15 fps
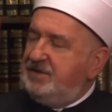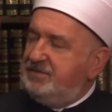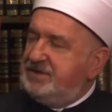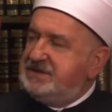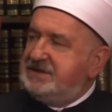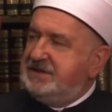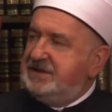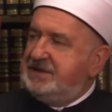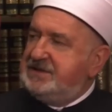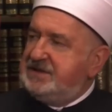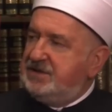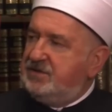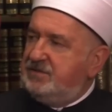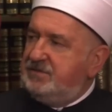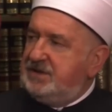in Bosnia and
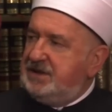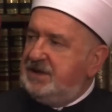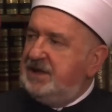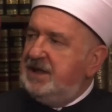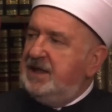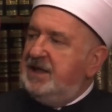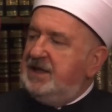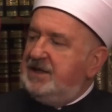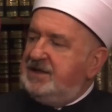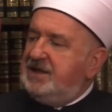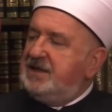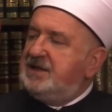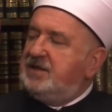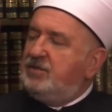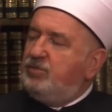Herzegovina,
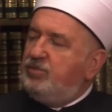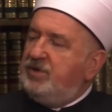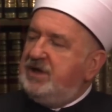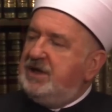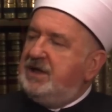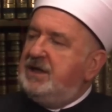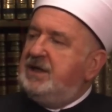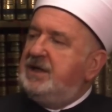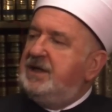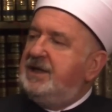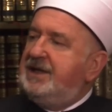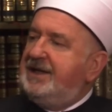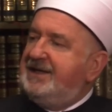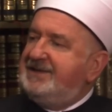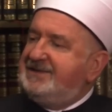that will
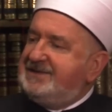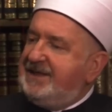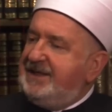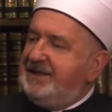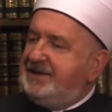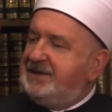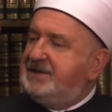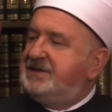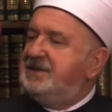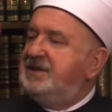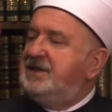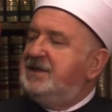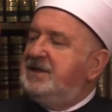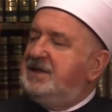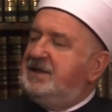take
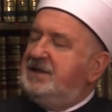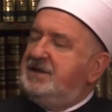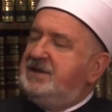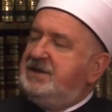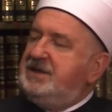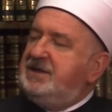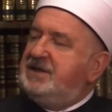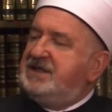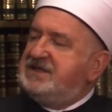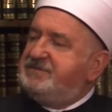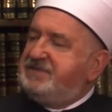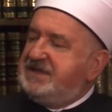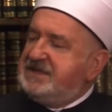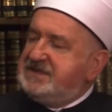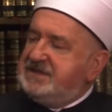the
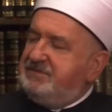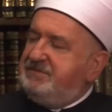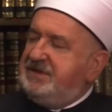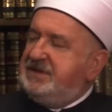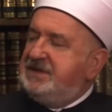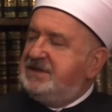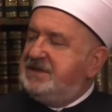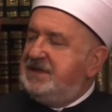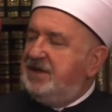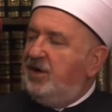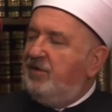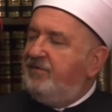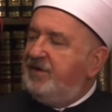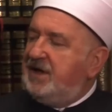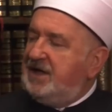responsibility
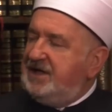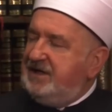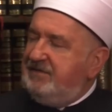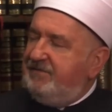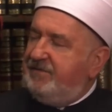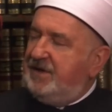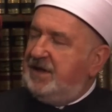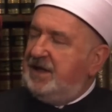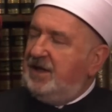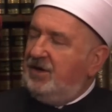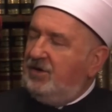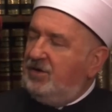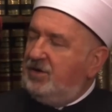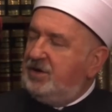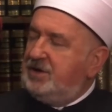of Khalifa
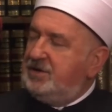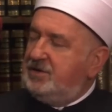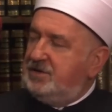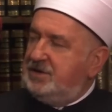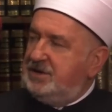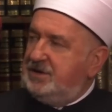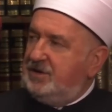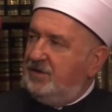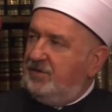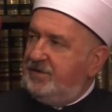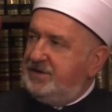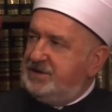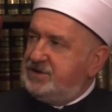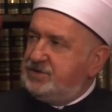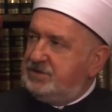or
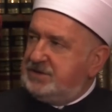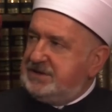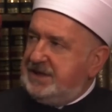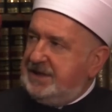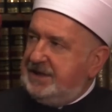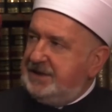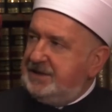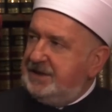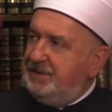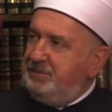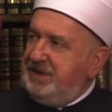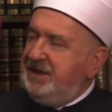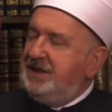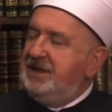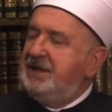the Sultan,
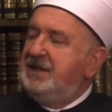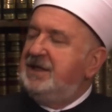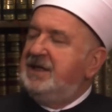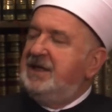meaning